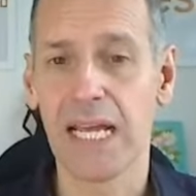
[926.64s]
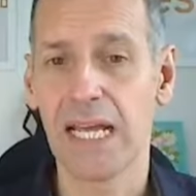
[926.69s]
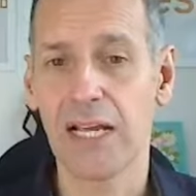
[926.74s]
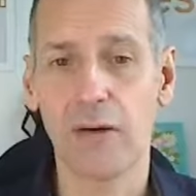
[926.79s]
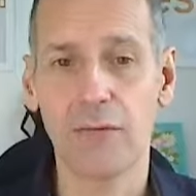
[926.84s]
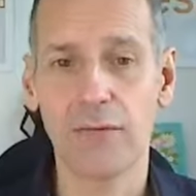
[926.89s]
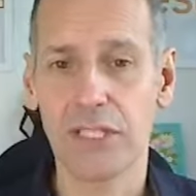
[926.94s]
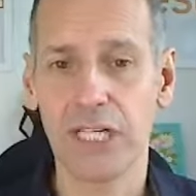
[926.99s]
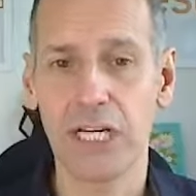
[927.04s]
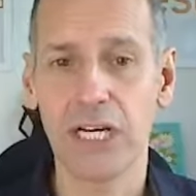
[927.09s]

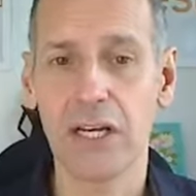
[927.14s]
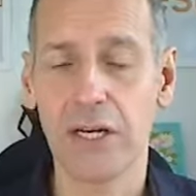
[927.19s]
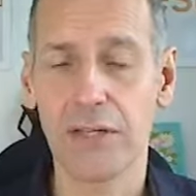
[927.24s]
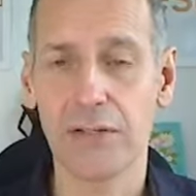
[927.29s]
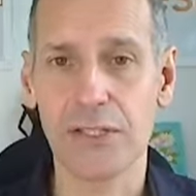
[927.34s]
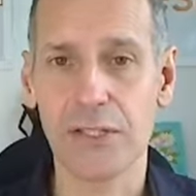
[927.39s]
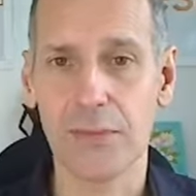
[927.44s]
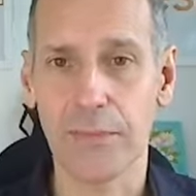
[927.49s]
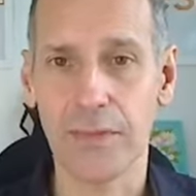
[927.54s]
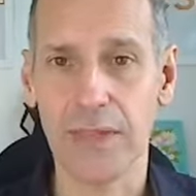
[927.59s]
Obviously
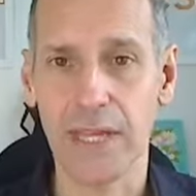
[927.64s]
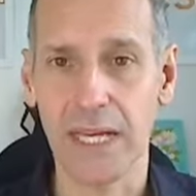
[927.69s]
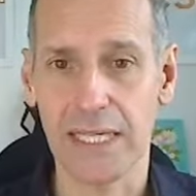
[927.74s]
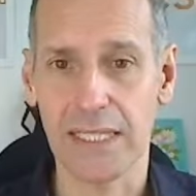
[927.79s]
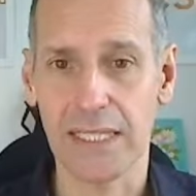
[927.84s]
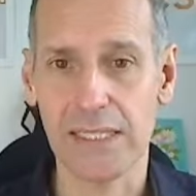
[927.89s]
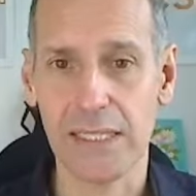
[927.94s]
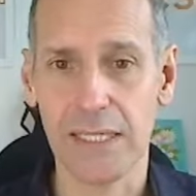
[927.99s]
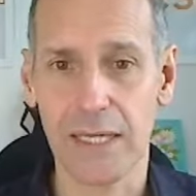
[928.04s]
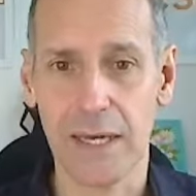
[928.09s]
learned some
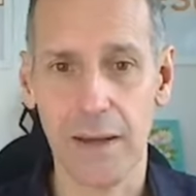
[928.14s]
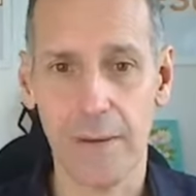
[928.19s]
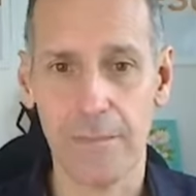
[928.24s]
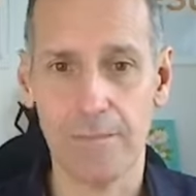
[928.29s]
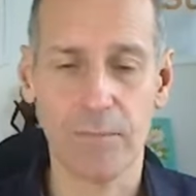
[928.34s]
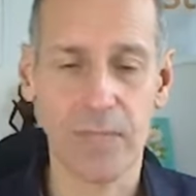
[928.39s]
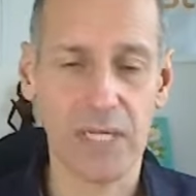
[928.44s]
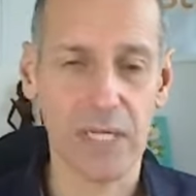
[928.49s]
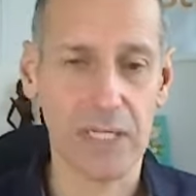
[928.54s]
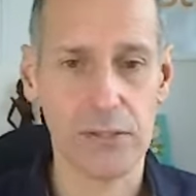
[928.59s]
things
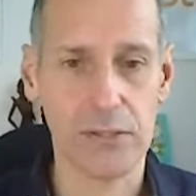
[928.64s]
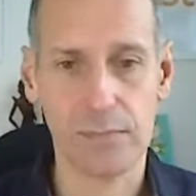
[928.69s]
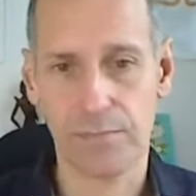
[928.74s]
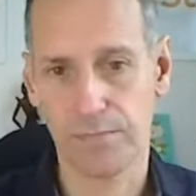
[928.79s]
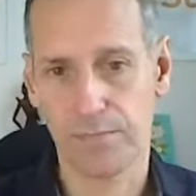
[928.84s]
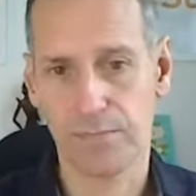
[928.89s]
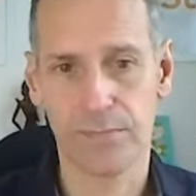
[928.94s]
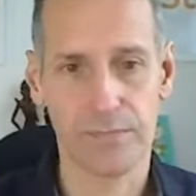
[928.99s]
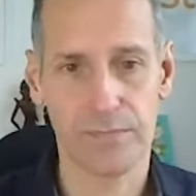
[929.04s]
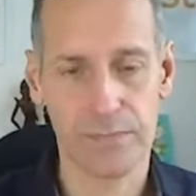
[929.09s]
because
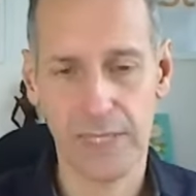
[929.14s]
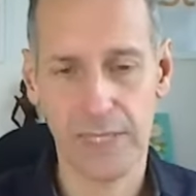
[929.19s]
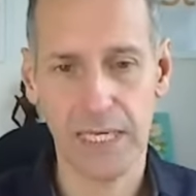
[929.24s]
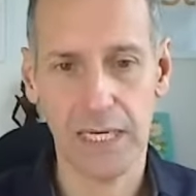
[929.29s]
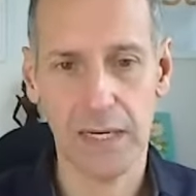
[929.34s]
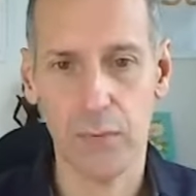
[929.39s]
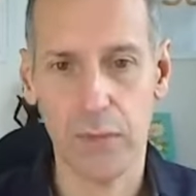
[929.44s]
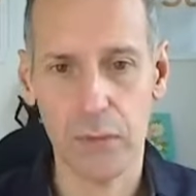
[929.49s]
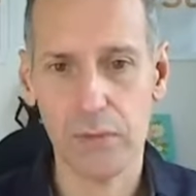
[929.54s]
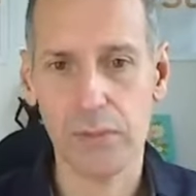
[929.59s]

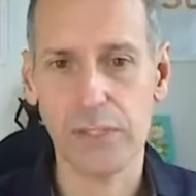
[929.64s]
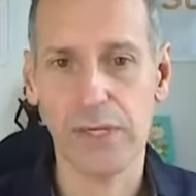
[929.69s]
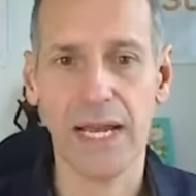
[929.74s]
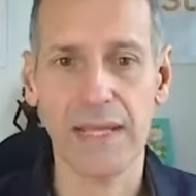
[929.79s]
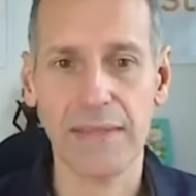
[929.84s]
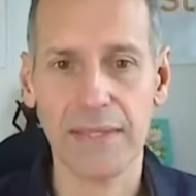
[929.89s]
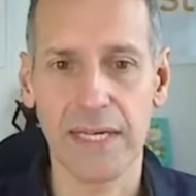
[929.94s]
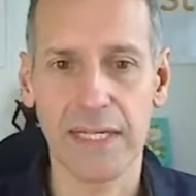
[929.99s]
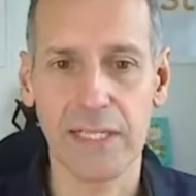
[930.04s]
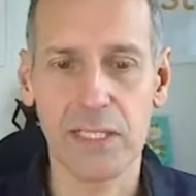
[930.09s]
we also
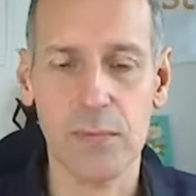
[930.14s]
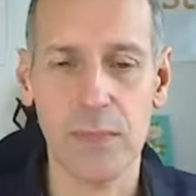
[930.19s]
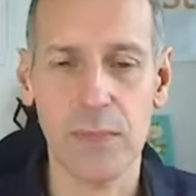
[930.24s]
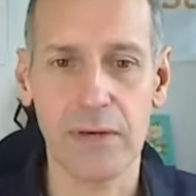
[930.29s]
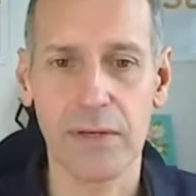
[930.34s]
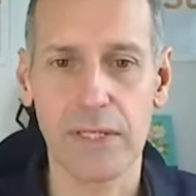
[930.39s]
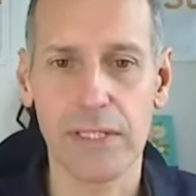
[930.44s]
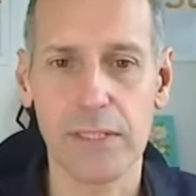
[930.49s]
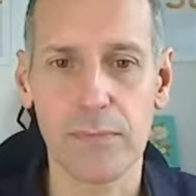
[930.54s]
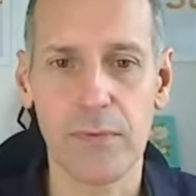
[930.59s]
had that
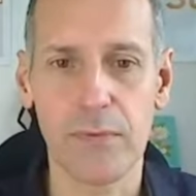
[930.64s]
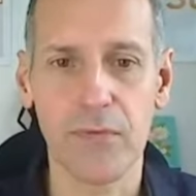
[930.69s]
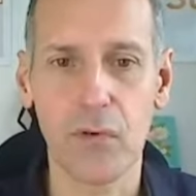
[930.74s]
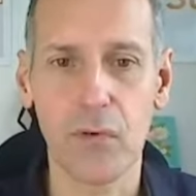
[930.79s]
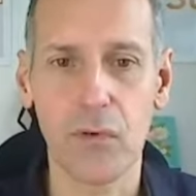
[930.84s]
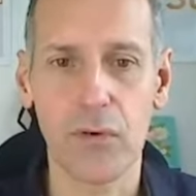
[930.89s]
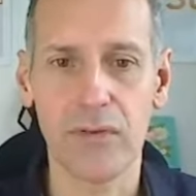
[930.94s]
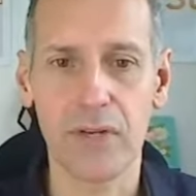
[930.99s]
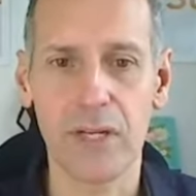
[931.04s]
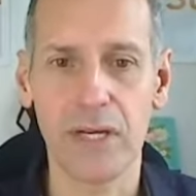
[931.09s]
experience
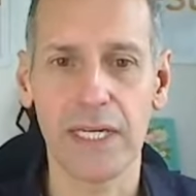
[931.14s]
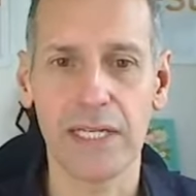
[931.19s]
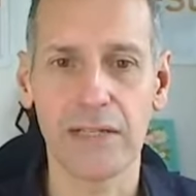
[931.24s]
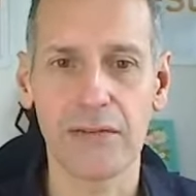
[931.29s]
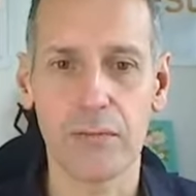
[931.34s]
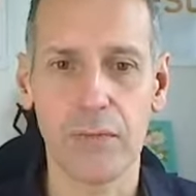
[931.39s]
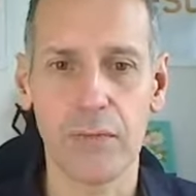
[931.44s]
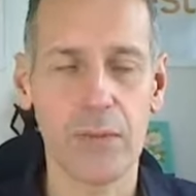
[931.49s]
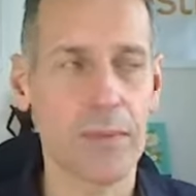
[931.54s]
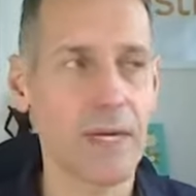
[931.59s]
before of learning
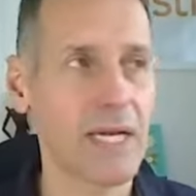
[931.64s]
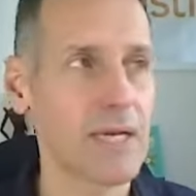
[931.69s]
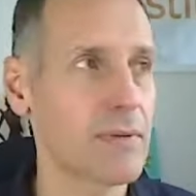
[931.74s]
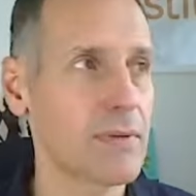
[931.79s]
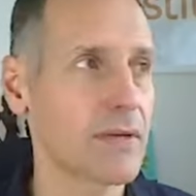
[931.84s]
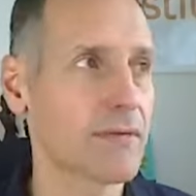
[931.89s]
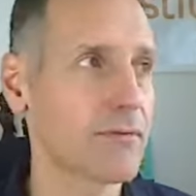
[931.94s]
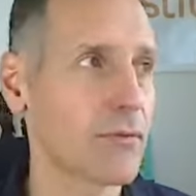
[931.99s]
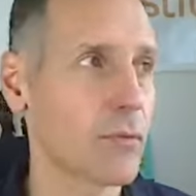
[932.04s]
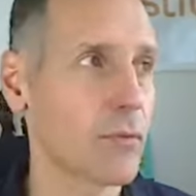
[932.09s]
from other
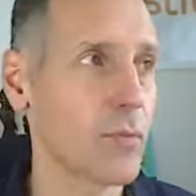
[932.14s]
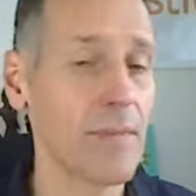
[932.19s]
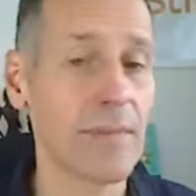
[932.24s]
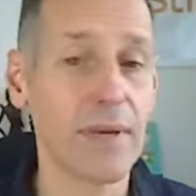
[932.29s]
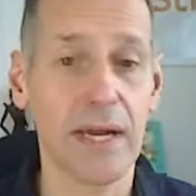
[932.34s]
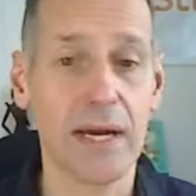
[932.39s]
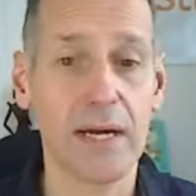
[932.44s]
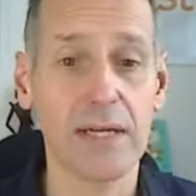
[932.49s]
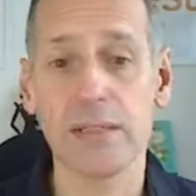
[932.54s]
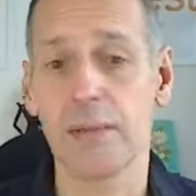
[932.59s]
people and from
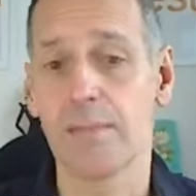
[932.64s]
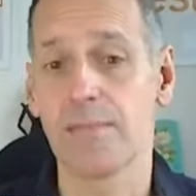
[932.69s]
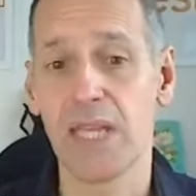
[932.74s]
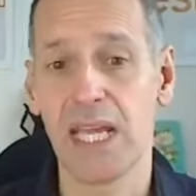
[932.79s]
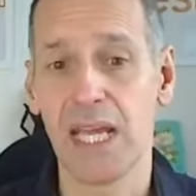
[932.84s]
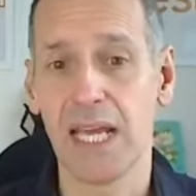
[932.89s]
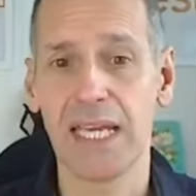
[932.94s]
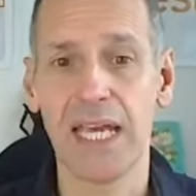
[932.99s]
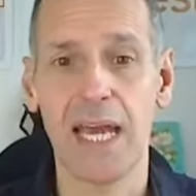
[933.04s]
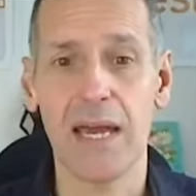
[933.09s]
webinars.
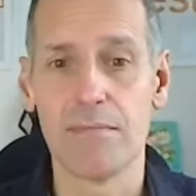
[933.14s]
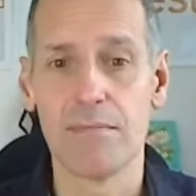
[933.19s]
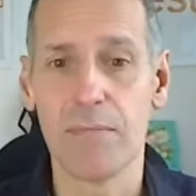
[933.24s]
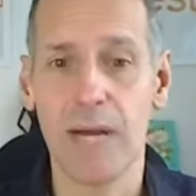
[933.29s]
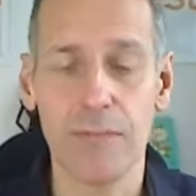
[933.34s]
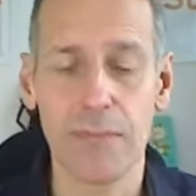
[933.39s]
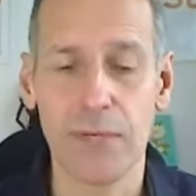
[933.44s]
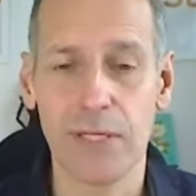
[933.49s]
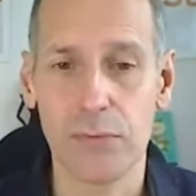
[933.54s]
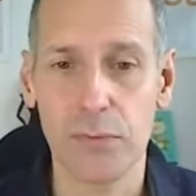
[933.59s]
Yeah,
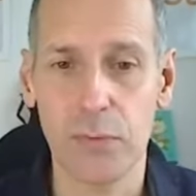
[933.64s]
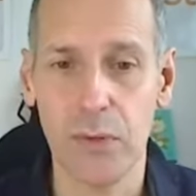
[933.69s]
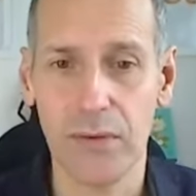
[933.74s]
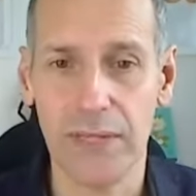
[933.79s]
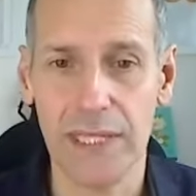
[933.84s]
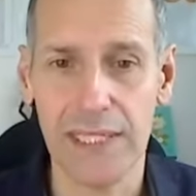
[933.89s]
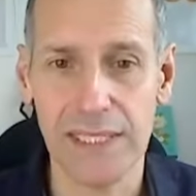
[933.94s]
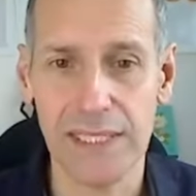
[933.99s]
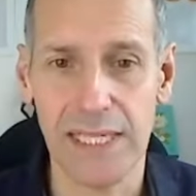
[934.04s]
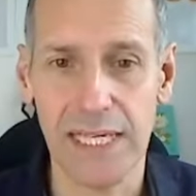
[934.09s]
maybe it's worth
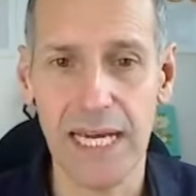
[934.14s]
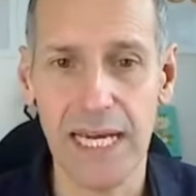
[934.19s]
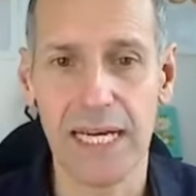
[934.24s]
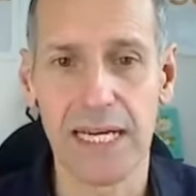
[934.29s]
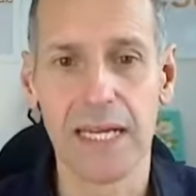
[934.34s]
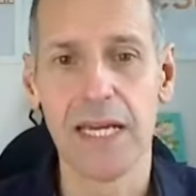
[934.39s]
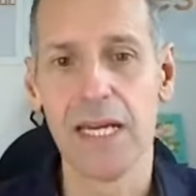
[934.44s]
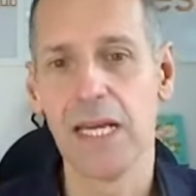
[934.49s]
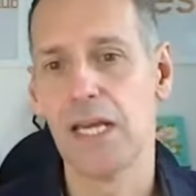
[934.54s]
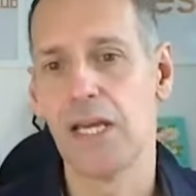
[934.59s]
listening in.
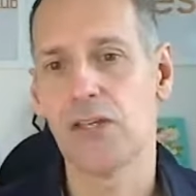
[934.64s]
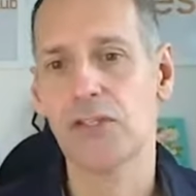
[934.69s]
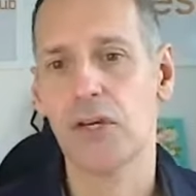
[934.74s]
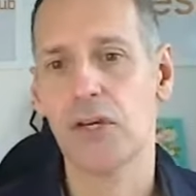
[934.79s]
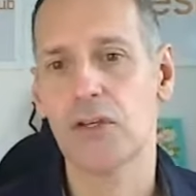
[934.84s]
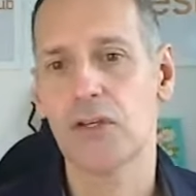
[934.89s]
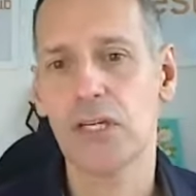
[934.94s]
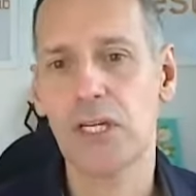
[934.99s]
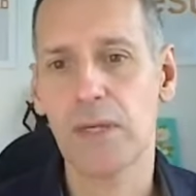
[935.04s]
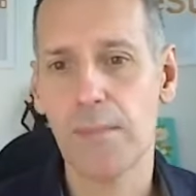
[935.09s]
So
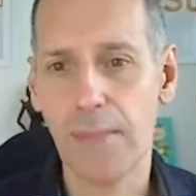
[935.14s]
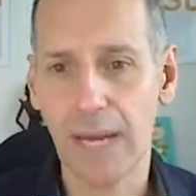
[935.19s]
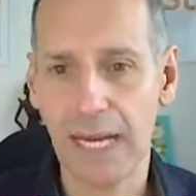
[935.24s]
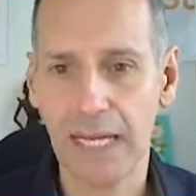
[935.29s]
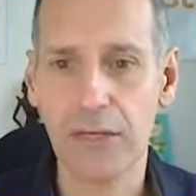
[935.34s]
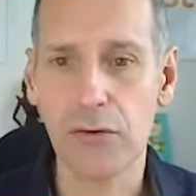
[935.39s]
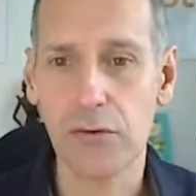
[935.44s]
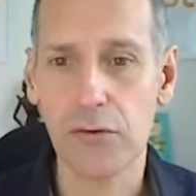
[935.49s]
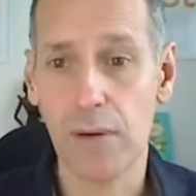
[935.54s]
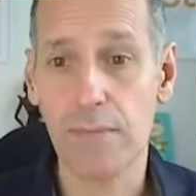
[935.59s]
you can
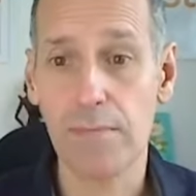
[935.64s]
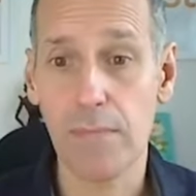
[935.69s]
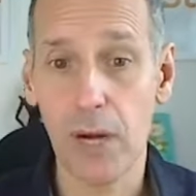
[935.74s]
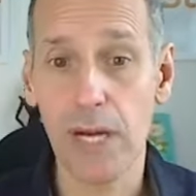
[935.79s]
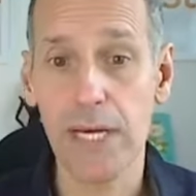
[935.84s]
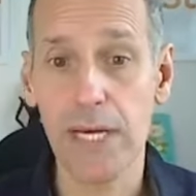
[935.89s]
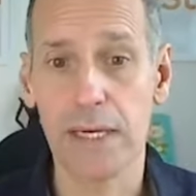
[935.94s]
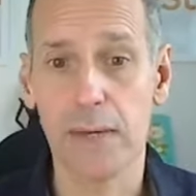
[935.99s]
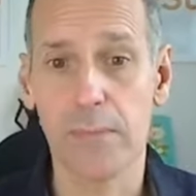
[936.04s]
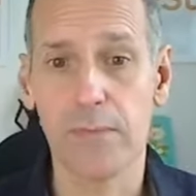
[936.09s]
make your own
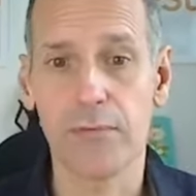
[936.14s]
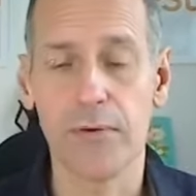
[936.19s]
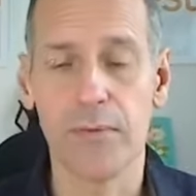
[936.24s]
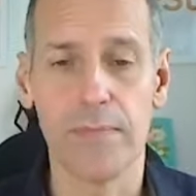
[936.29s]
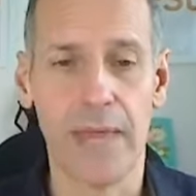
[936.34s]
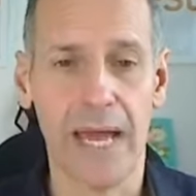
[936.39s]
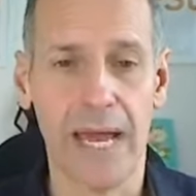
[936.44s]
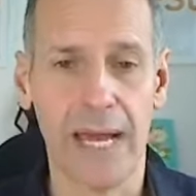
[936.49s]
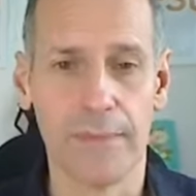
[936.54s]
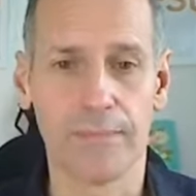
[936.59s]
mind up
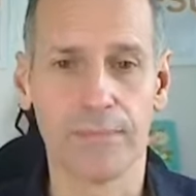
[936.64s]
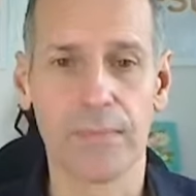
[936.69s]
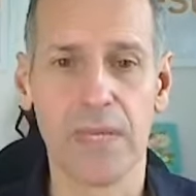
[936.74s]
from that.